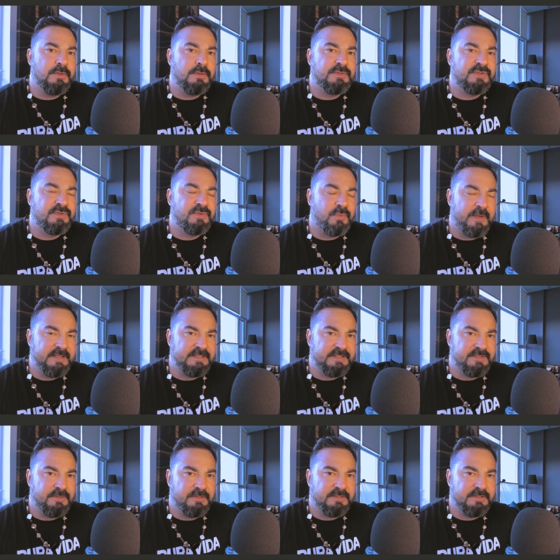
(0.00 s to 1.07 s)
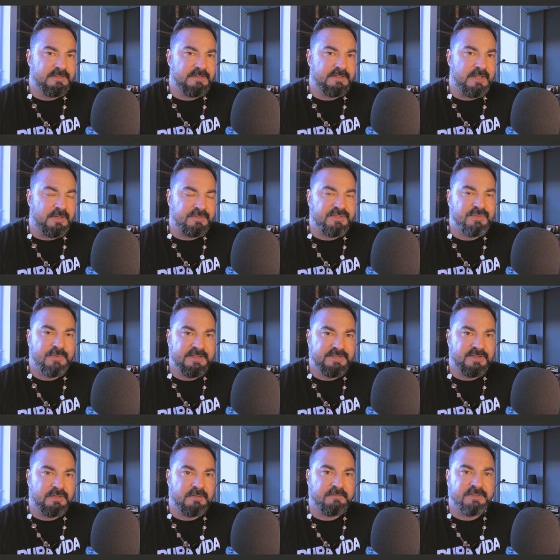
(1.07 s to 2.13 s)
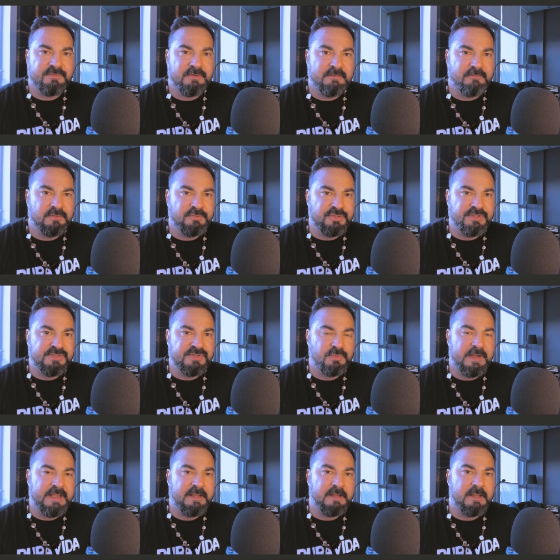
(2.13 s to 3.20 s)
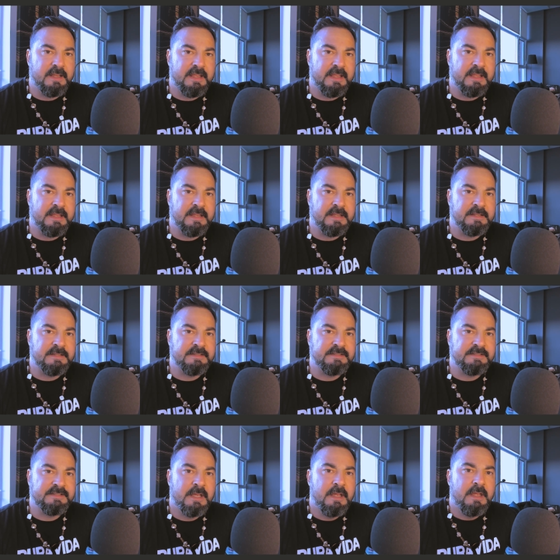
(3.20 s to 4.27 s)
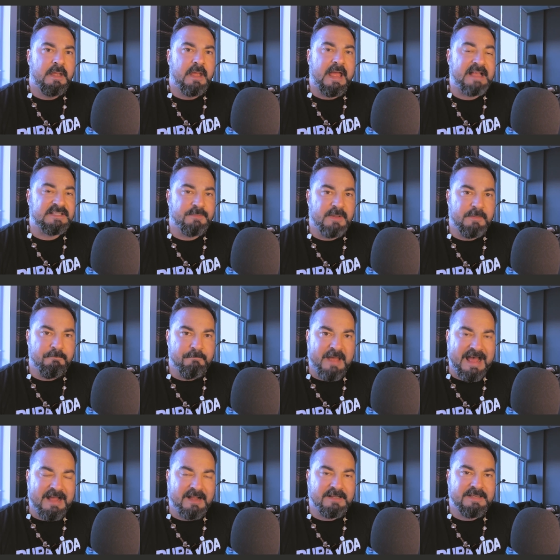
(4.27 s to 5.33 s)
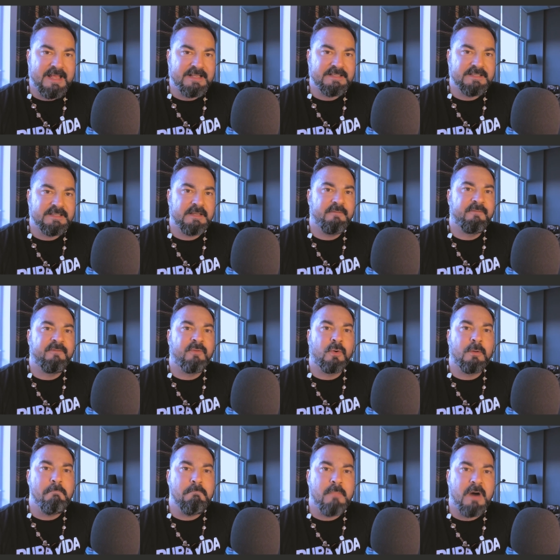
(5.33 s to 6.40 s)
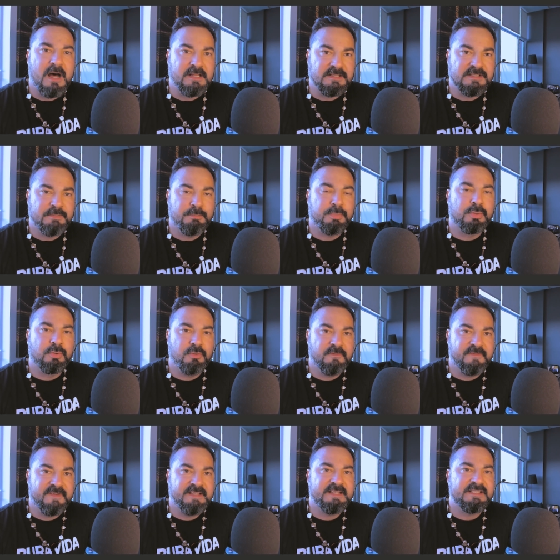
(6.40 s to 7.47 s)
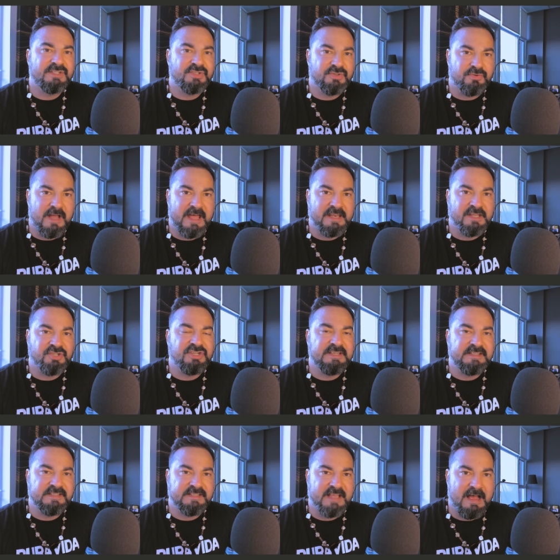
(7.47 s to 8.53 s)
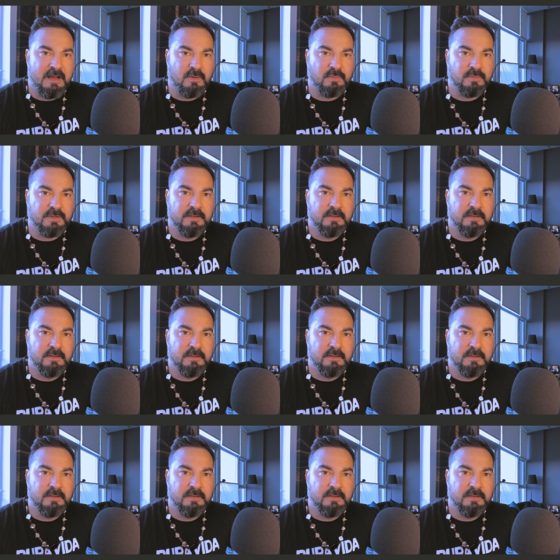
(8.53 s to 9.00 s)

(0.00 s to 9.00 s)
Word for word: our swing service, Revolution Swing, has been back tested for months, proving this strategy sound.